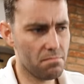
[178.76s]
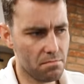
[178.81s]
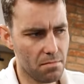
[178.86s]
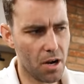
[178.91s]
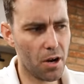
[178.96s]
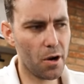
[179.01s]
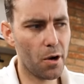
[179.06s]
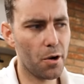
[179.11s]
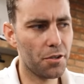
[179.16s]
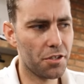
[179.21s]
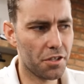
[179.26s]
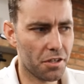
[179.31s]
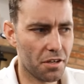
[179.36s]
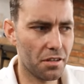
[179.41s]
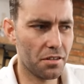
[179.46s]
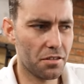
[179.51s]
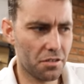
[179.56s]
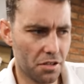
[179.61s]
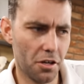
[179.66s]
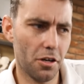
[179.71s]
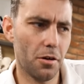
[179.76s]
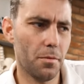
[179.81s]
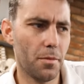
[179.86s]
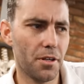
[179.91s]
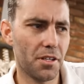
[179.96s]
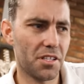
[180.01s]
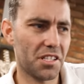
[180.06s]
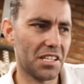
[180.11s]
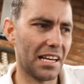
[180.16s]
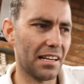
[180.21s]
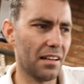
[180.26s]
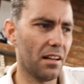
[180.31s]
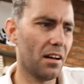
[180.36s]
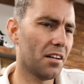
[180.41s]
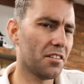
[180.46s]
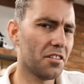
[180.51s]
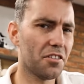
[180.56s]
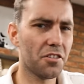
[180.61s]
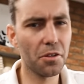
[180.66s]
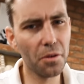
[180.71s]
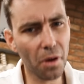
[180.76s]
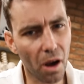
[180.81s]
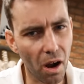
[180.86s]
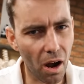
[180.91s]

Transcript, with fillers: Most consumers' saddle heights are too